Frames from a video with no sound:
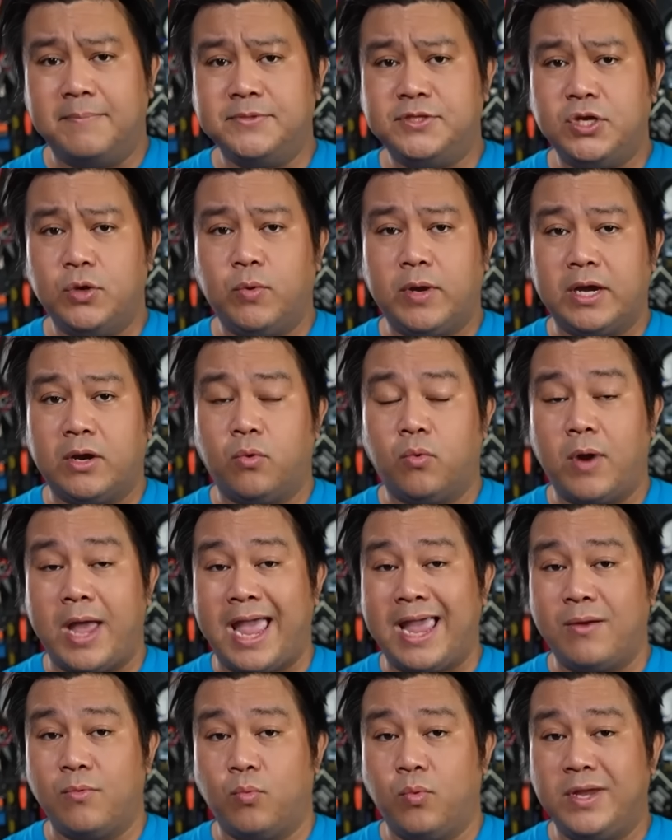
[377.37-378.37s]
doing
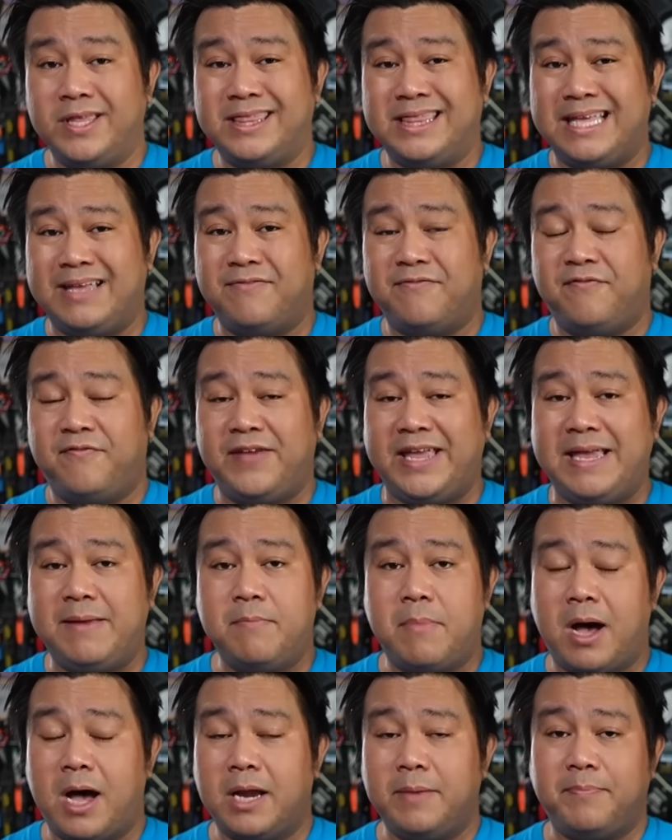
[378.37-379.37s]
away with the
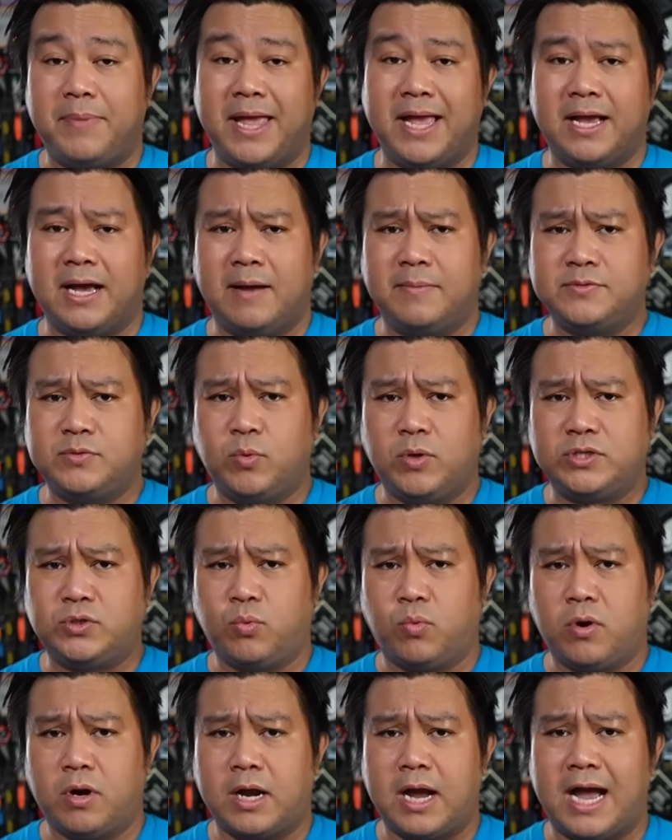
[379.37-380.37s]
V-Mod pickups,
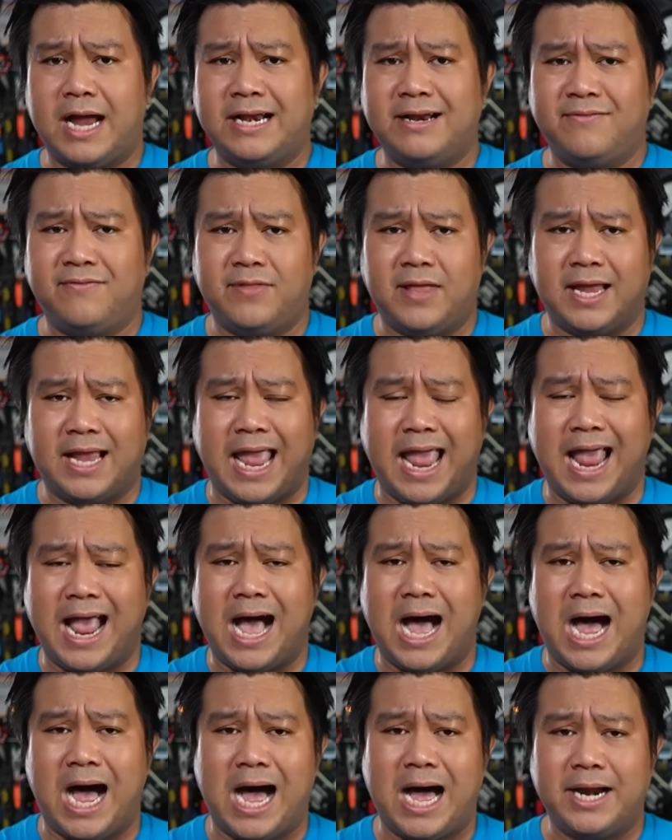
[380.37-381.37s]
which were kind of like a
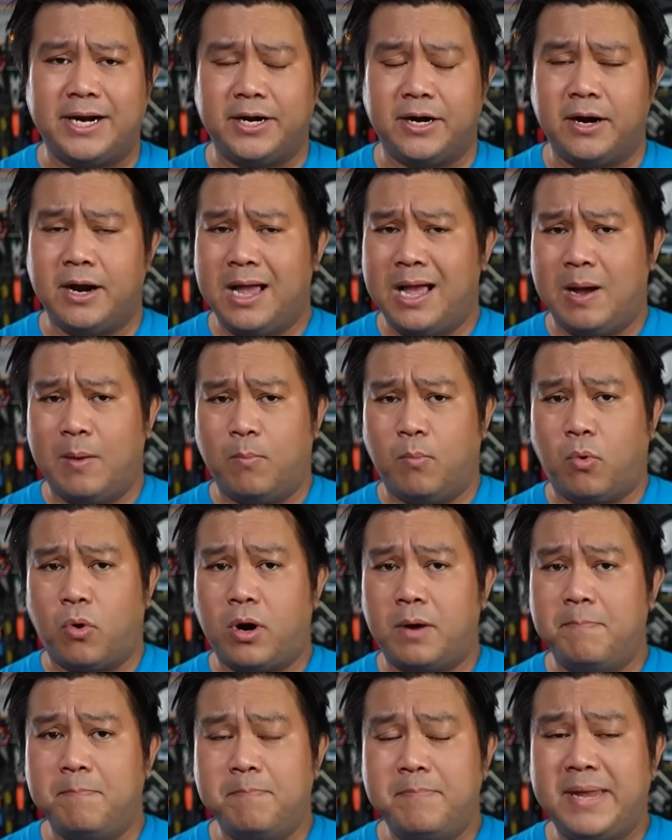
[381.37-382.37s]
hotter,
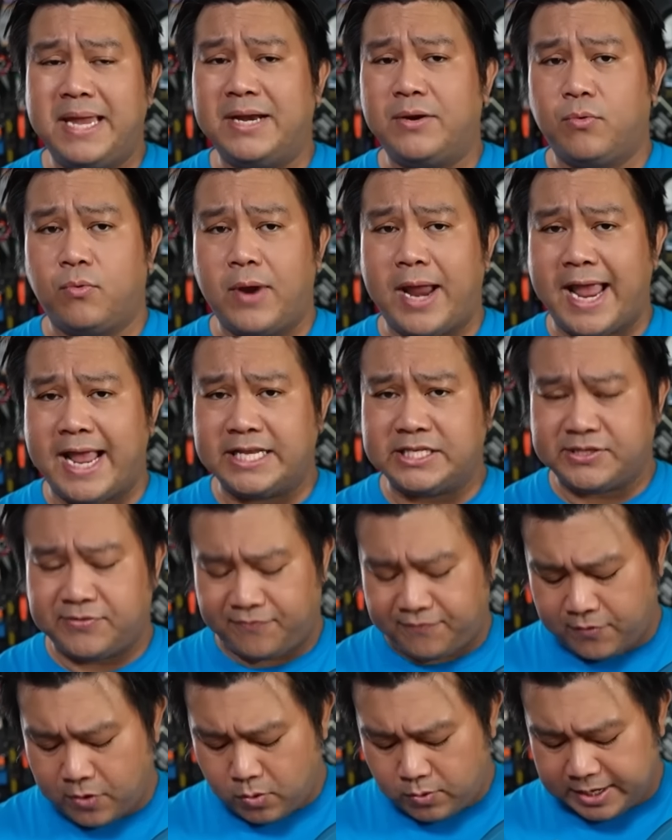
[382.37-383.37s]
more mid-range
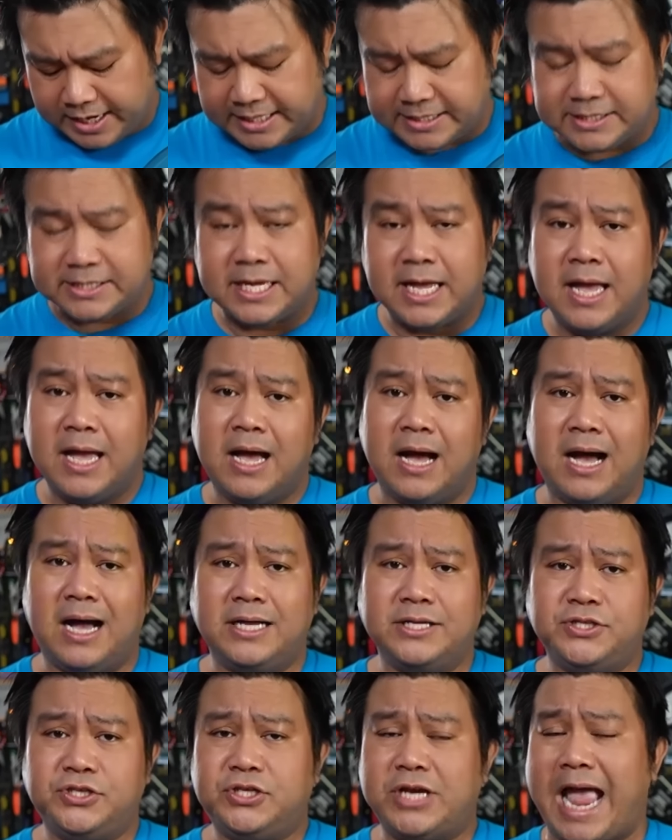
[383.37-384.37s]
focused
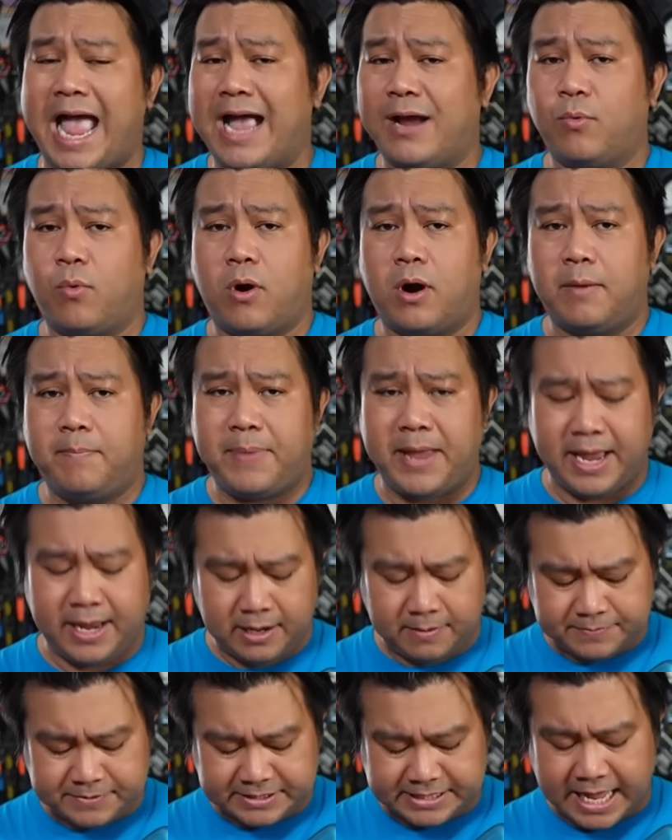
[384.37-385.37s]
Jaguar
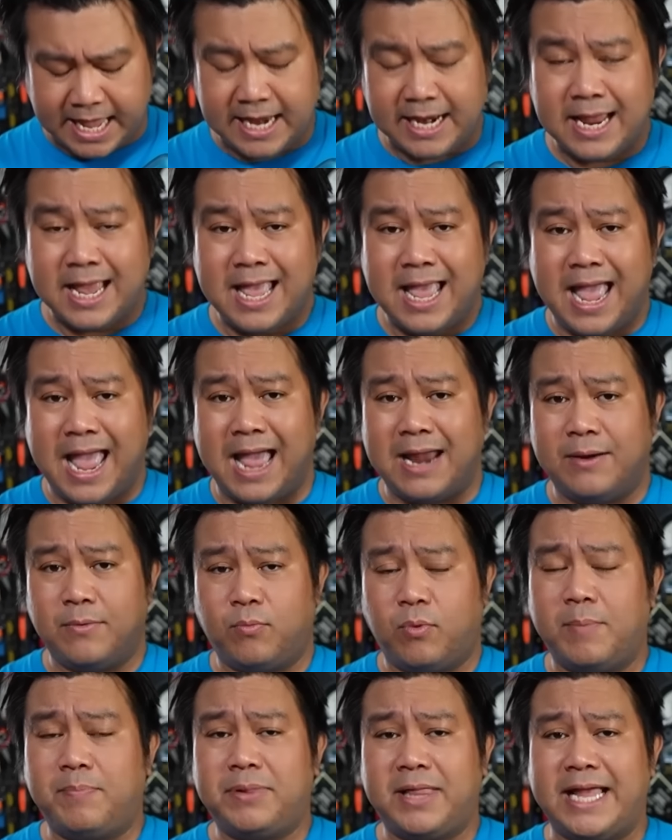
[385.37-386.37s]
pickup set,
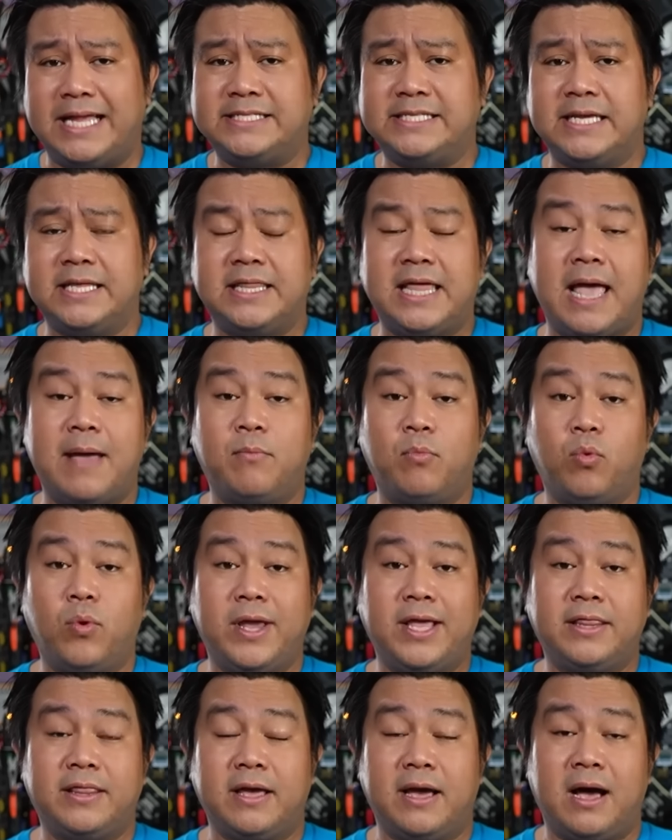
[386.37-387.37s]
and replacing them
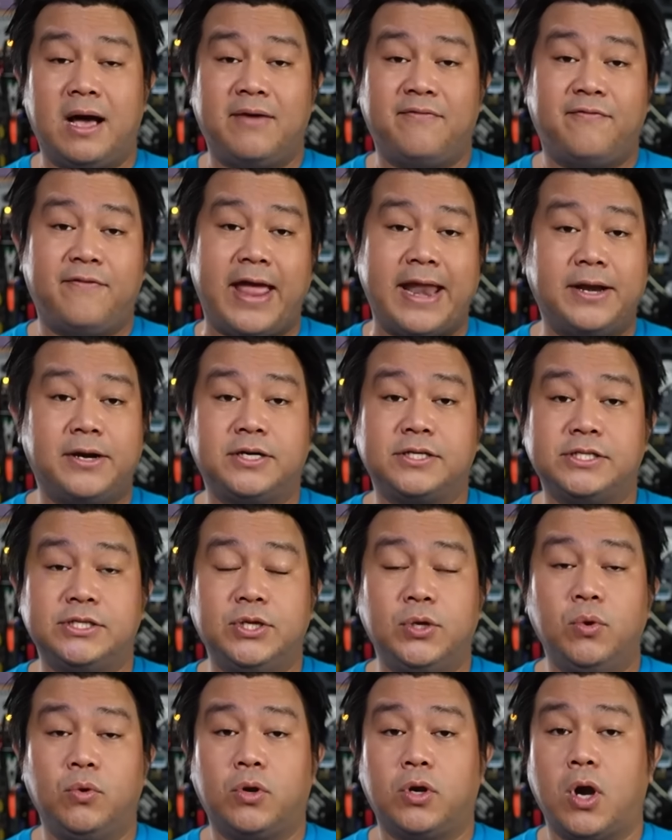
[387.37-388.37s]
with Fender's
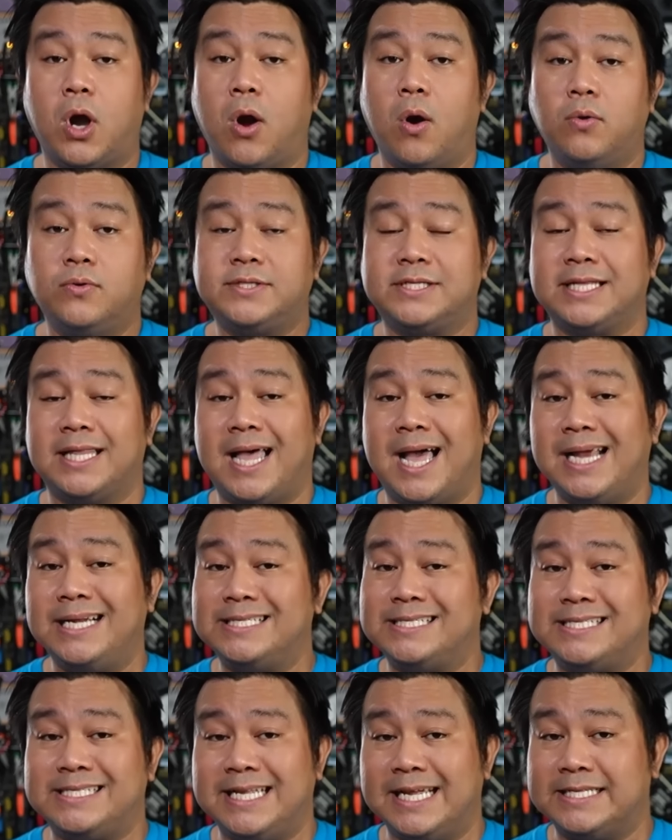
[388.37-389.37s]
new
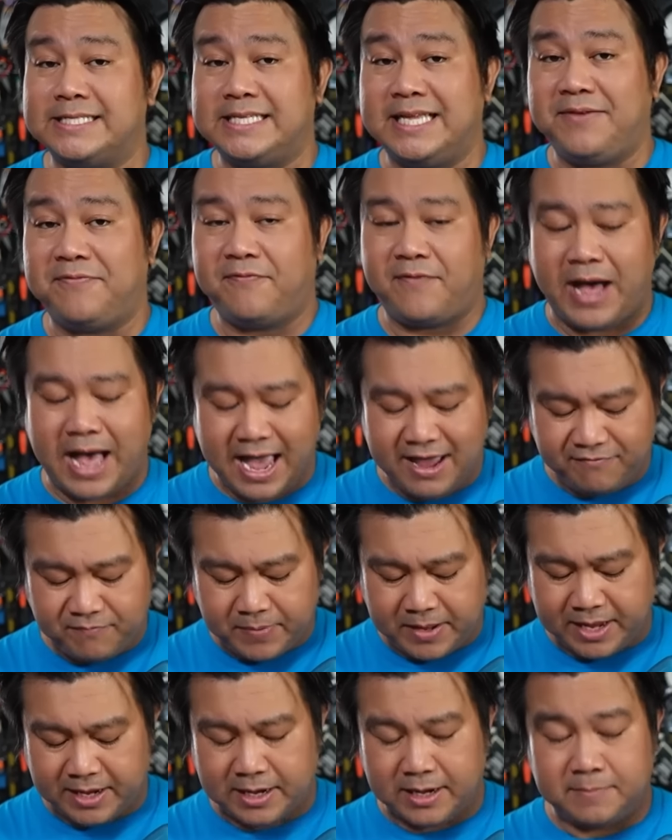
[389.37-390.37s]
Coastline 65
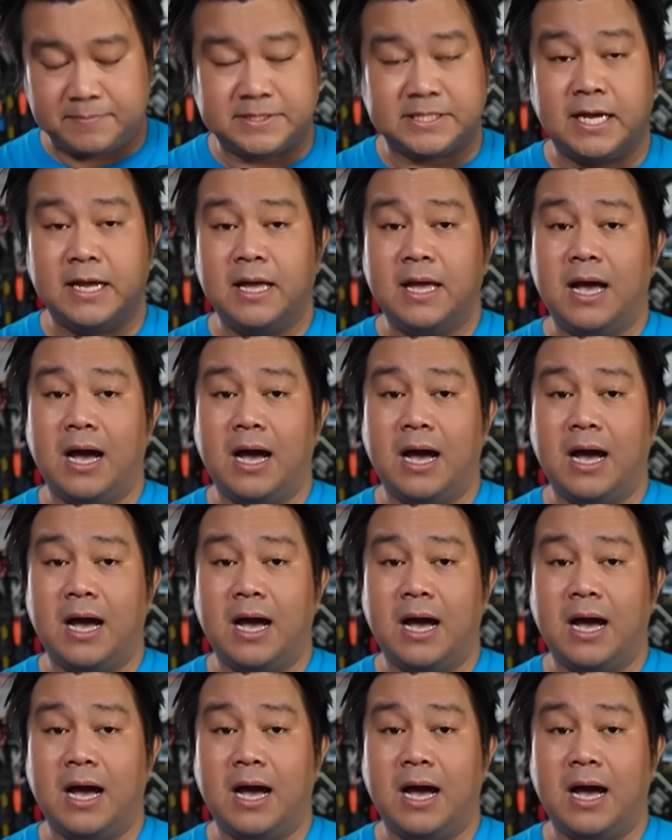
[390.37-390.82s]
pickups.